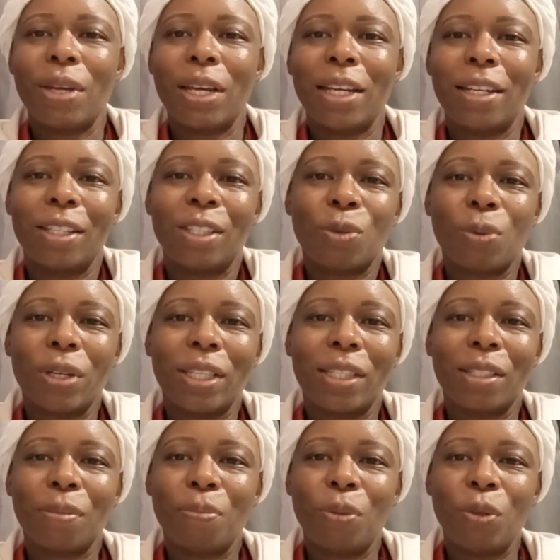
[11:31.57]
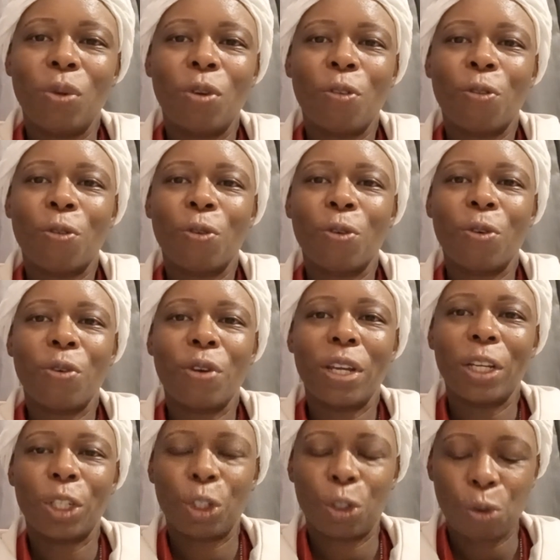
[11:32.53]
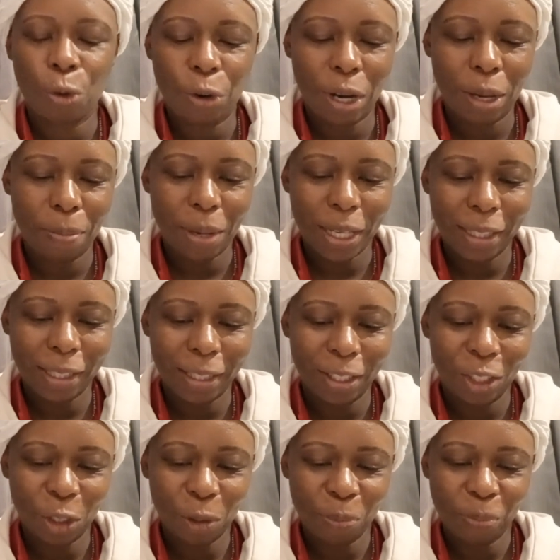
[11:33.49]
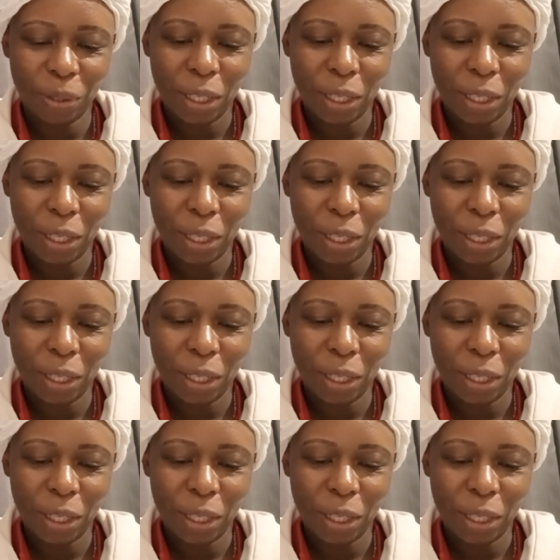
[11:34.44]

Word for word: and it's always a beautiful, reassuring message.